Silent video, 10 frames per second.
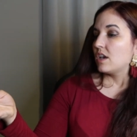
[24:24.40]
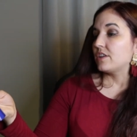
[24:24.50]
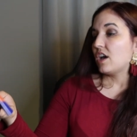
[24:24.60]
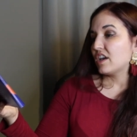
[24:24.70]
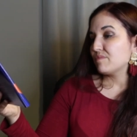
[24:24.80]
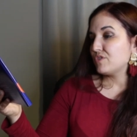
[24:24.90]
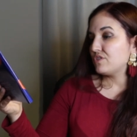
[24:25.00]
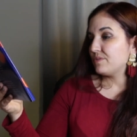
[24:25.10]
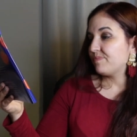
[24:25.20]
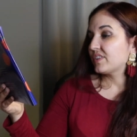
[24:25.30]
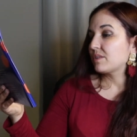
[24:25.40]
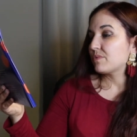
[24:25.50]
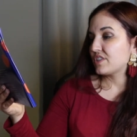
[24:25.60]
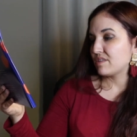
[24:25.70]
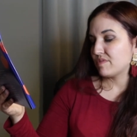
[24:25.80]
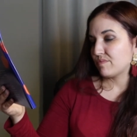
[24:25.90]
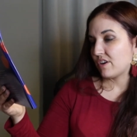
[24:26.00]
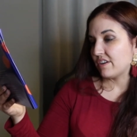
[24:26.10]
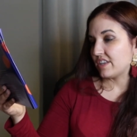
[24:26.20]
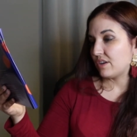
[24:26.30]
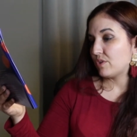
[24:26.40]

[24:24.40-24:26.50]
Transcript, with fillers: An autumnal persimmon party.